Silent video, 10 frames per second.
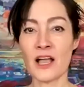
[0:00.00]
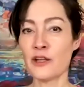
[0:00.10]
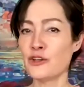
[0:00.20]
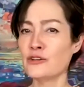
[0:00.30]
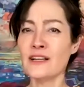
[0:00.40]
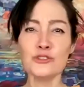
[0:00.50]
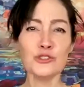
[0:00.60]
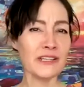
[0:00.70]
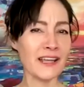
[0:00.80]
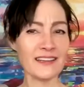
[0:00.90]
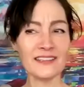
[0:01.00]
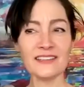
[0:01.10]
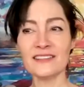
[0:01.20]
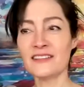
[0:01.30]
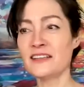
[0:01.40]
You're not doing
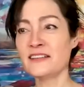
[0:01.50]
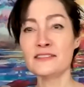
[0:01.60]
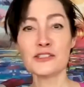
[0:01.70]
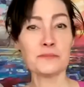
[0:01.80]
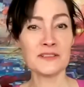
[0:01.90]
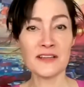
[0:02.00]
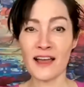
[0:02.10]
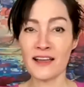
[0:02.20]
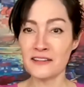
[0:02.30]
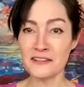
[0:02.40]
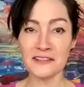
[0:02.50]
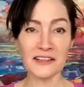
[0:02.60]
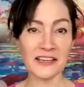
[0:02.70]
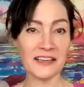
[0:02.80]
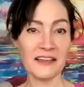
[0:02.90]
anything
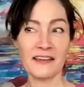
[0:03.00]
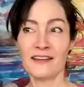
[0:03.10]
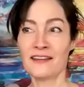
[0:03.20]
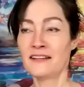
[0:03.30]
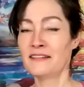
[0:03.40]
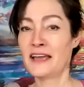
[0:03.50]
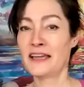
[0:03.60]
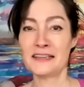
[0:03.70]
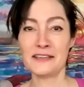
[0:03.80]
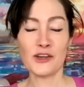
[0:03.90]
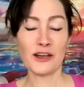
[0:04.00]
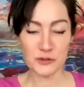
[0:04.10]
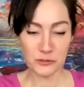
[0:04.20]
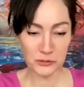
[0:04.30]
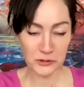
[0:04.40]
spectacularly, like you have to
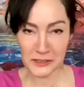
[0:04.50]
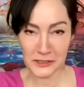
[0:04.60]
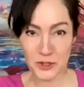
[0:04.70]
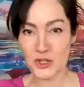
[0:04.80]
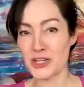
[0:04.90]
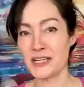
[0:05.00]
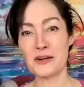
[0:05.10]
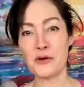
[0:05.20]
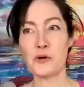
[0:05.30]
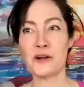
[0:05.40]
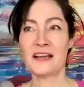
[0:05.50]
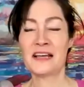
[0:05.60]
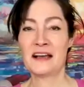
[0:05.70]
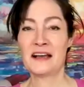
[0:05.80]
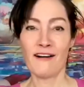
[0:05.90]
really push it or
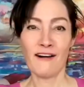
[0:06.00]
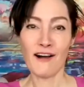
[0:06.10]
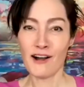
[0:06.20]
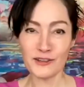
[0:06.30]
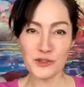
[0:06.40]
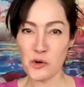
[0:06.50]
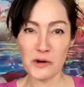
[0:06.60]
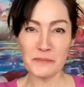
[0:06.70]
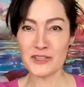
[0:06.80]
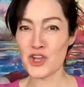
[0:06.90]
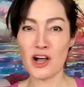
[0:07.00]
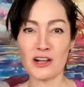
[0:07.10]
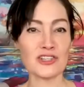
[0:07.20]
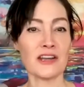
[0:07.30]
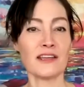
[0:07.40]
hardcore
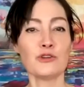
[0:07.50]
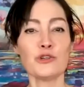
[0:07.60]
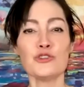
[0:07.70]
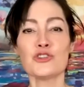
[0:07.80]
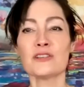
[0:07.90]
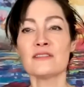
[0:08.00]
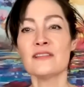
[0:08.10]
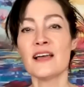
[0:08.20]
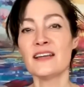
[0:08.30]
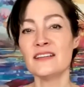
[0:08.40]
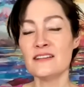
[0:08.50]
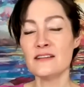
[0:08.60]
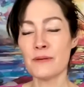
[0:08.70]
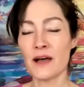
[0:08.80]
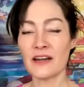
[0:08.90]
massaging it. No, you're just letting the
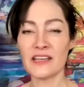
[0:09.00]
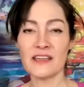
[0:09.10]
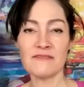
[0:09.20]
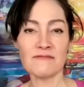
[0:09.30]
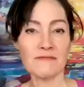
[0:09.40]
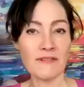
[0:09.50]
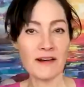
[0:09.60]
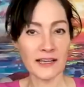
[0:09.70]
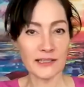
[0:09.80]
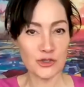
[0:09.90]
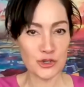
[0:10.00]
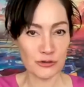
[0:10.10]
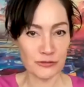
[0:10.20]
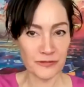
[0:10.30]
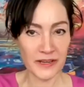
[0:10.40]
body invite your
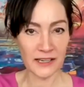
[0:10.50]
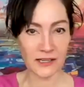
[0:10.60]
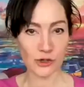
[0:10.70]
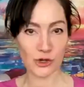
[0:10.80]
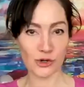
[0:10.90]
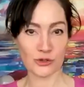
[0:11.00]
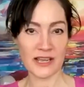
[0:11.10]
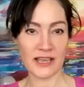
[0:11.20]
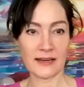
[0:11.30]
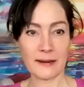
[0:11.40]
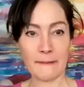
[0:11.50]
fingers in.